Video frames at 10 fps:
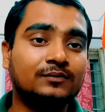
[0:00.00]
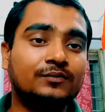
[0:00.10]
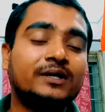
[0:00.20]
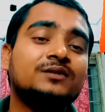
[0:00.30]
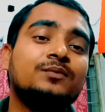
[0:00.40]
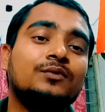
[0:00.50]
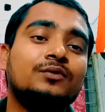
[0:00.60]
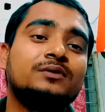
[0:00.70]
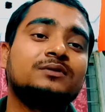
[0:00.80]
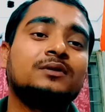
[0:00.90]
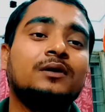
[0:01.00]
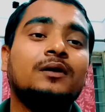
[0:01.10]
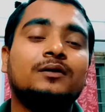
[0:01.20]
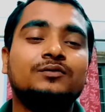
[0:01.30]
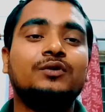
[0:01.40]
What is fluid
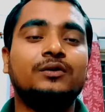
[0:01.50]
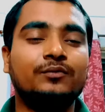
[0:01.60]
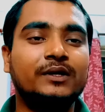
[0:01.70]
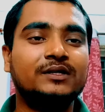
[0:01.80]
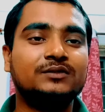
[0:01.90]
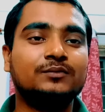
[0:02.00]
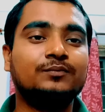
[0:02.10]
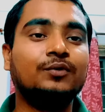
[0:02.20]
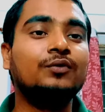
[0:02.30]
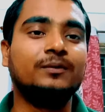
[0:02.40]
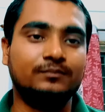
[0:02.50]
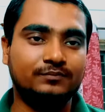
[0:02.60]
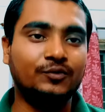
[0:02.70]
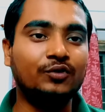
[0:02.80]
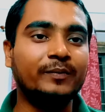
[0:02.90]
mechanics? What
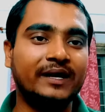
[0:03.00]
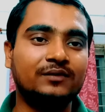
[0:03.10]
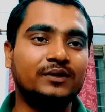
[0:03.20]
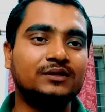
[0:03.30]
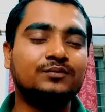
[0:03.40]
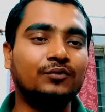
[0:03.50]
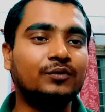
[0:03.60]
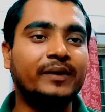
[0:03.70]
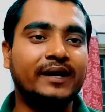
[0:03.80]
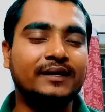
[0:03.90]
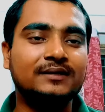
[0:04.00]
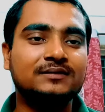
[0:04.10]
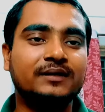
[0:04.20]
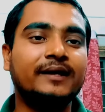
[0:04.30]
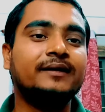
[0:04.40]
is fluid
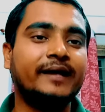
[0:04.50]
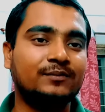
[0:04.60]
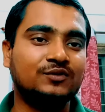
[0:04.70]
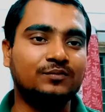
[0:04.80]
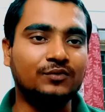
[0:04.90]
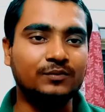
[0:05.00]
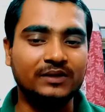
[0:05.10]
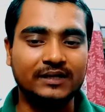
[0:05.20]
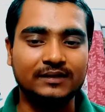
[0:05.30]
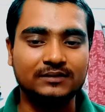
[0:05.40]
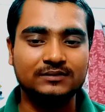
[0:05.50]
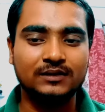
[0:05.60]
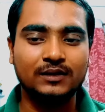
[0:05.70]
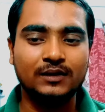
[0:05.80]
mechanics and types of fluid mechanics?